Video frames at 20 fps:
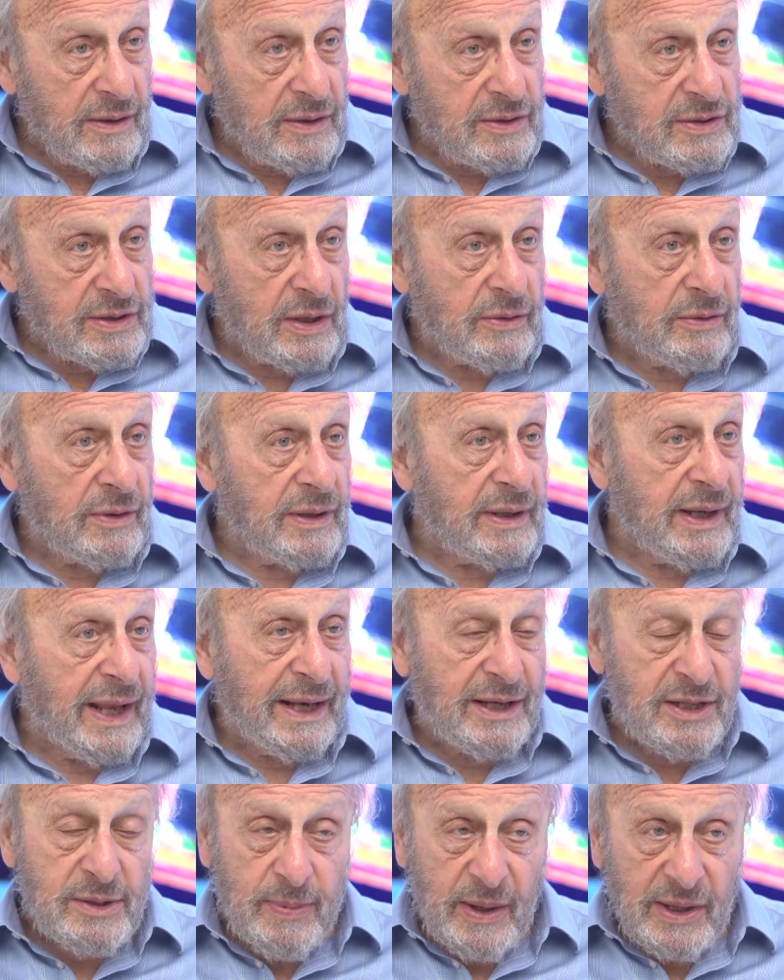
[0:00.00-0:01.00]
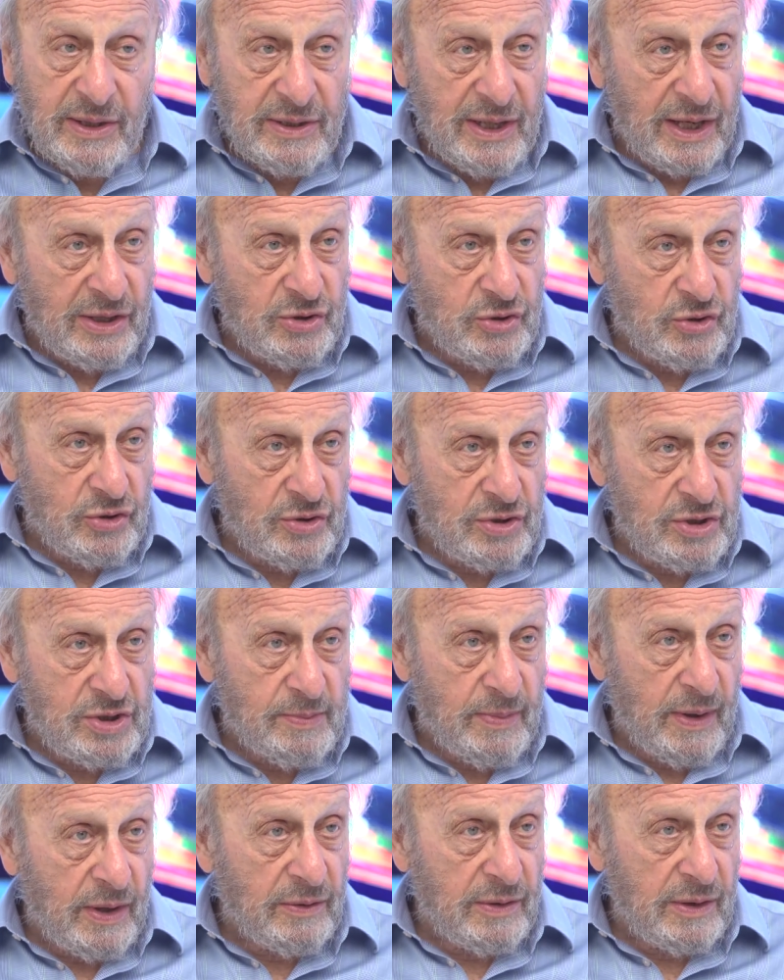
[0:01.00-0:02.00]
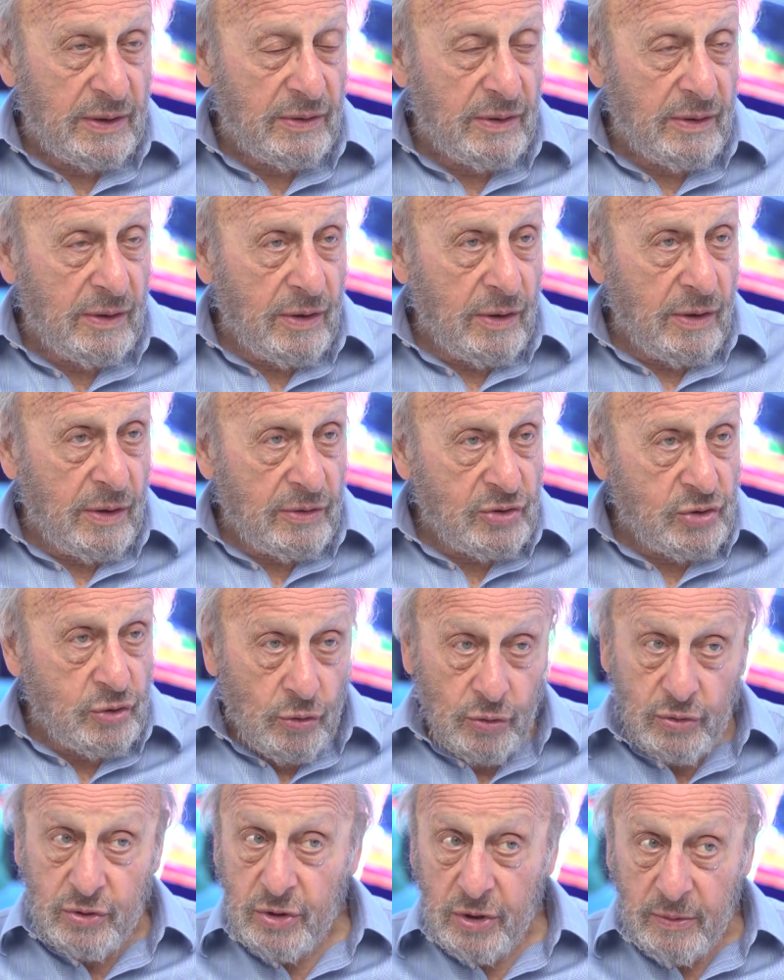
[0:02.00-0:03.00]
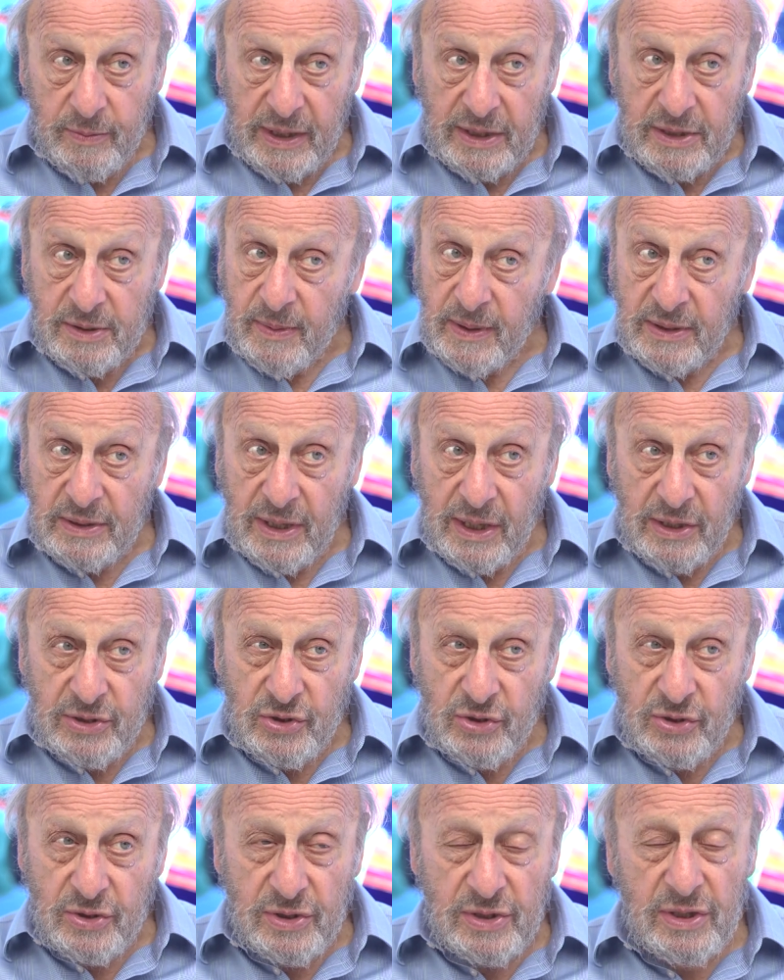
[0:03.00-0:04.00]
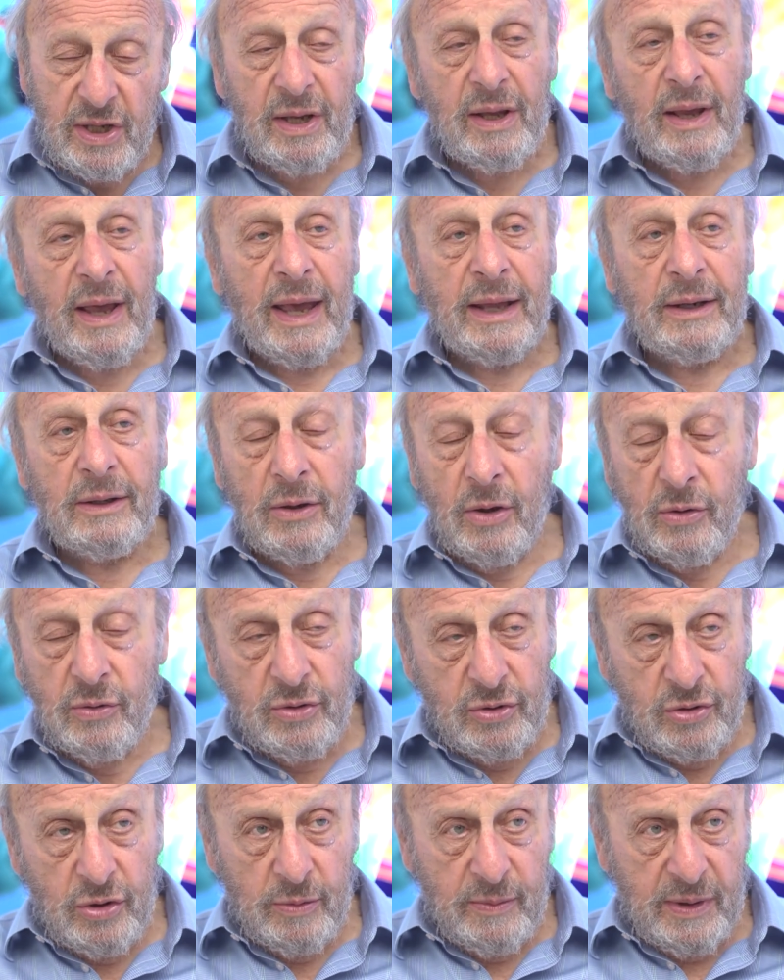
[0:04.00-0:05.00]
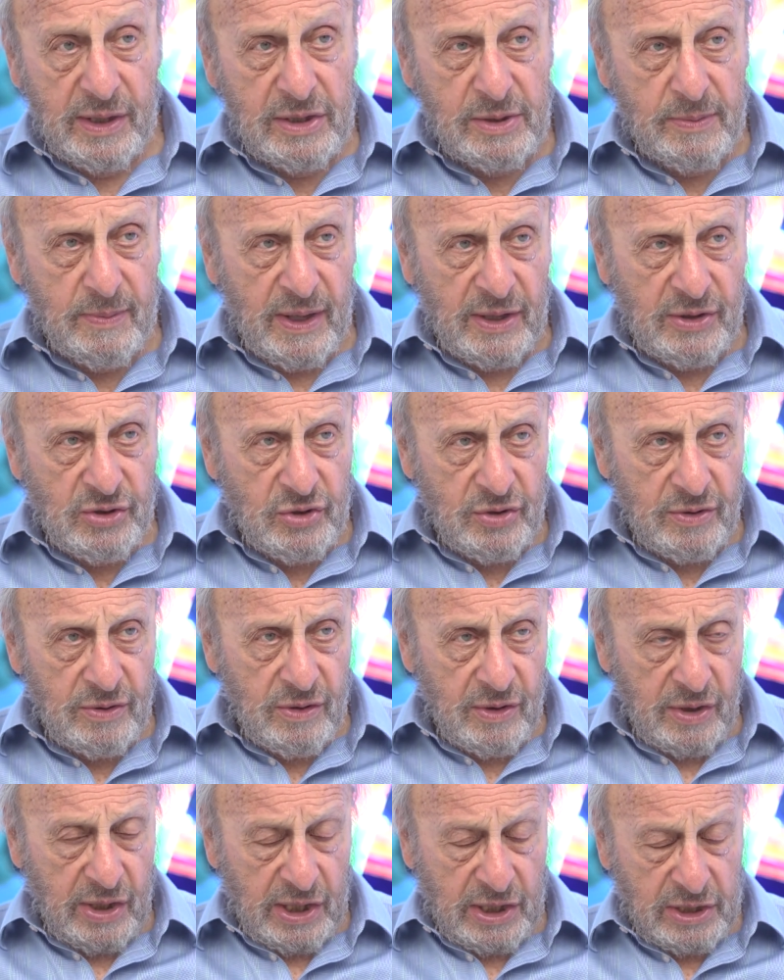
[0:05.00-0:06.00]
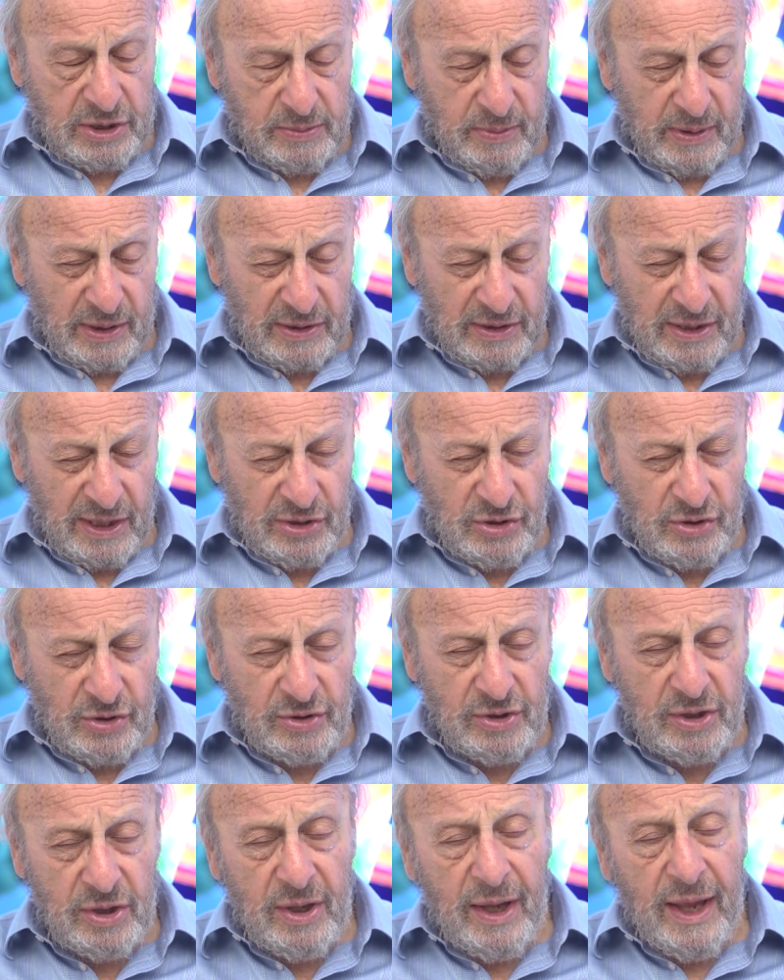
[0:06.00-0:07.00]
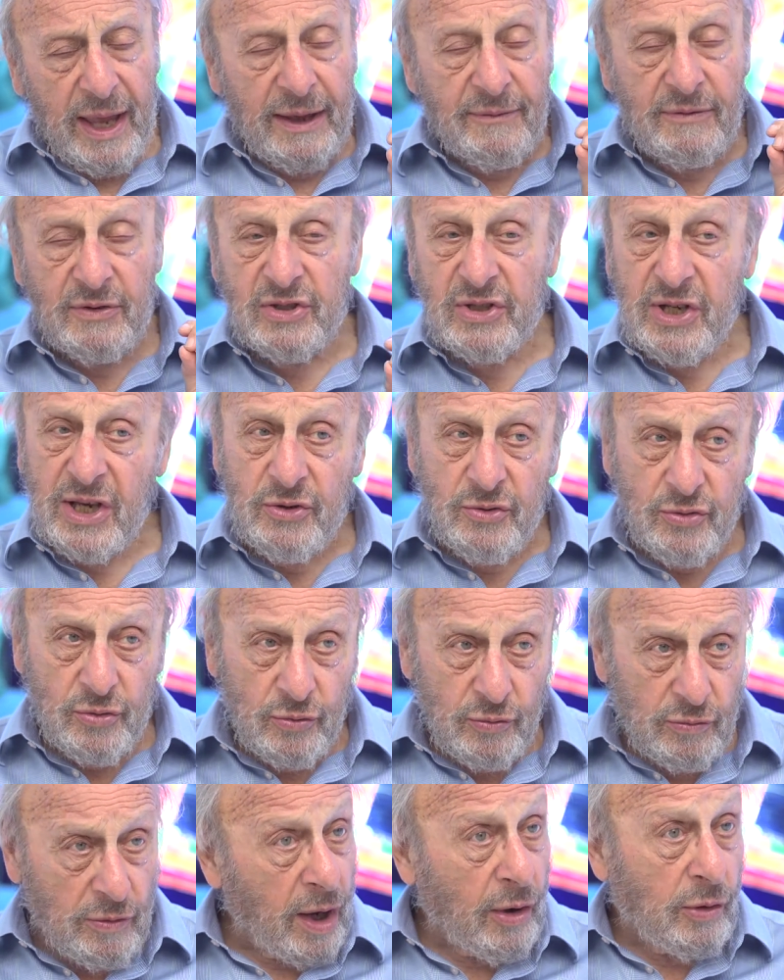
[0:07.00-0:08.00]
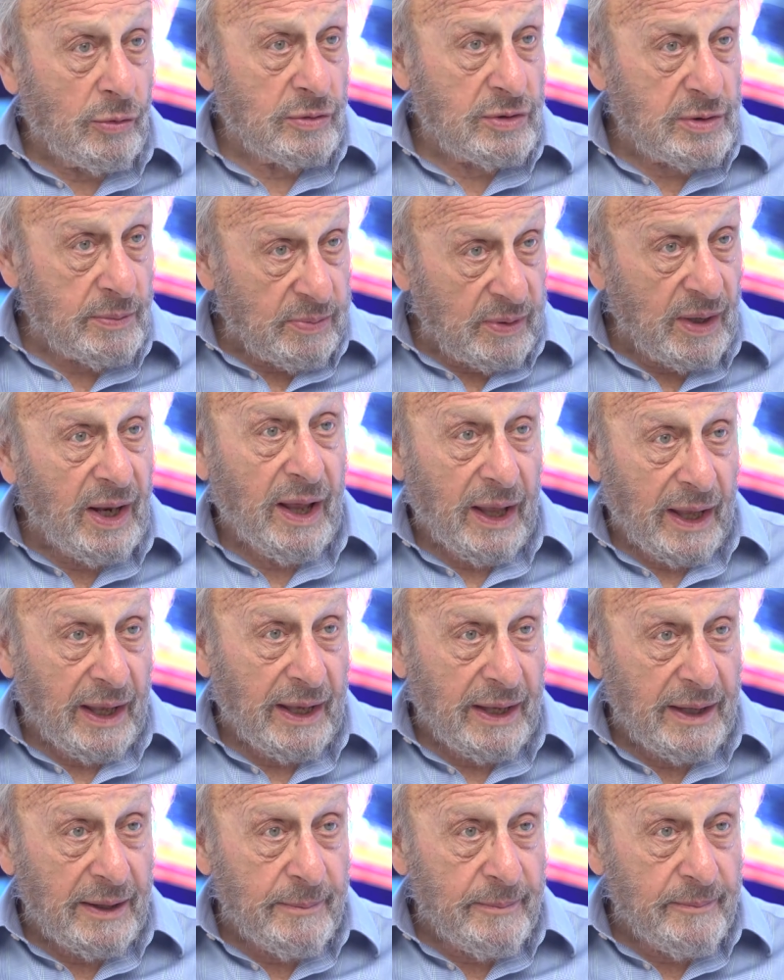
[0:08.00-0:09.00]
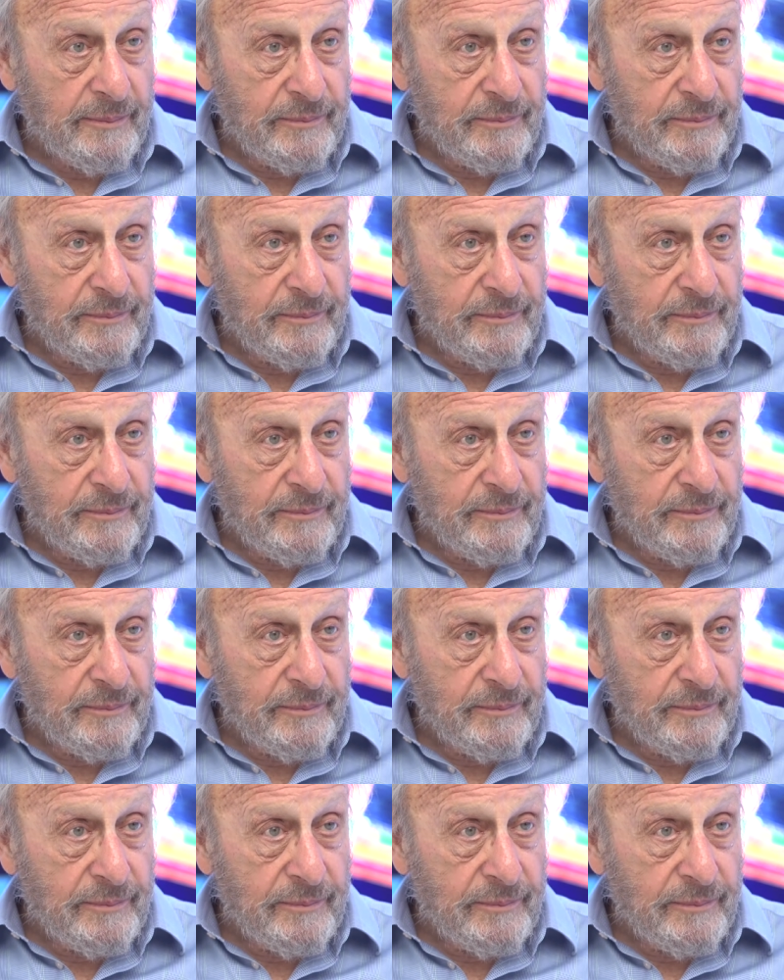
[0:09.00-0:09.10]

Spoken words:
so that expectations, both in short-term expectations and long-term expectations, have a central role to play.